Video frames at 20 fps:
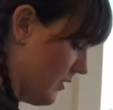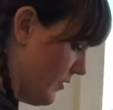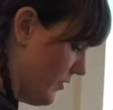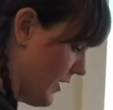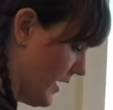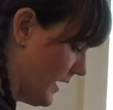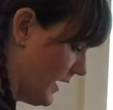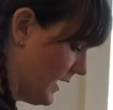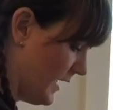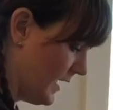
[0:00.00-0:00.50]

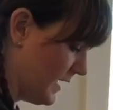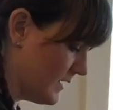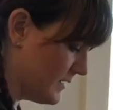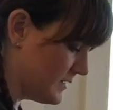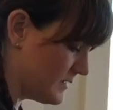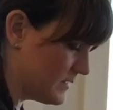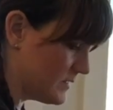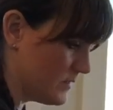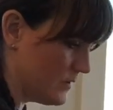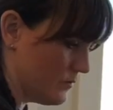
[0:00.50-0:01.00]
than
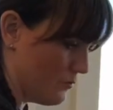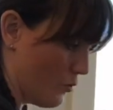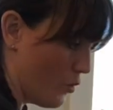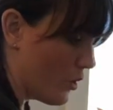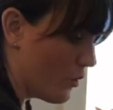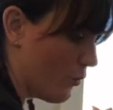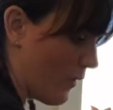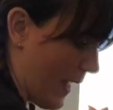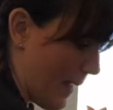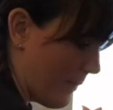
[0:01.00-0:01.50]
is,
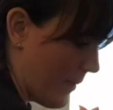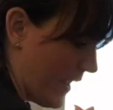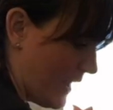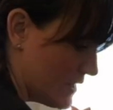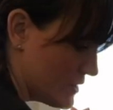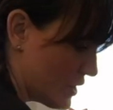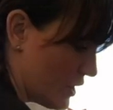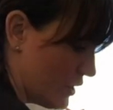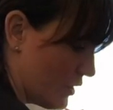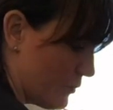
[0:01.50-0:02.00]
more wet
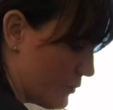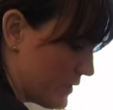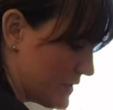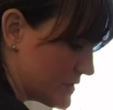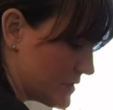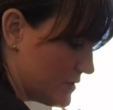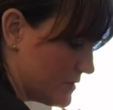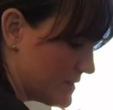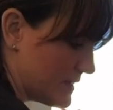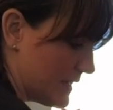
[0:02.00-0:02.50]
paint on your
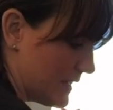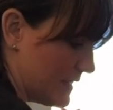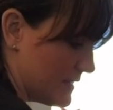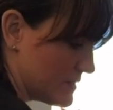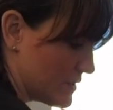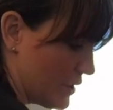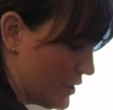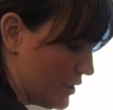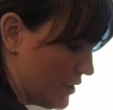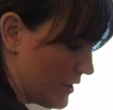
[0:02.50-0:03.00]
bristles than is
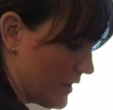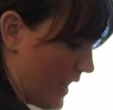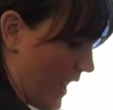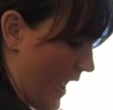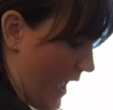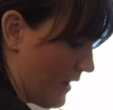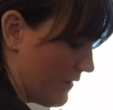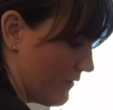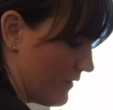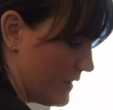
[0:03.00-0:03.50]
on your
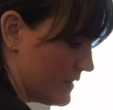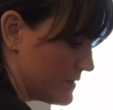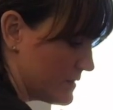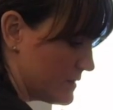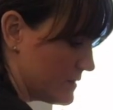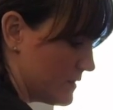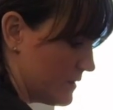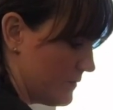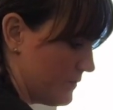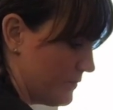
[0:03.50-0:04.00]
canvas.